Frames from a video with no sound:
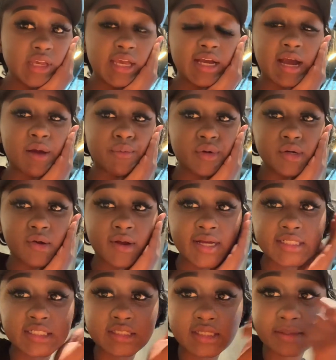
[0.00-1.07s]
It got real
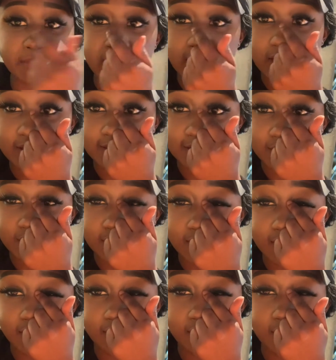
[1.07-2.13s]
crazy. Look at my eyelids. It's
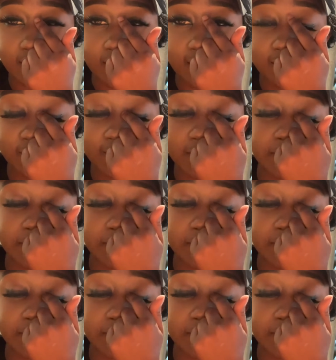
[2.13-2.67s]
like all the way up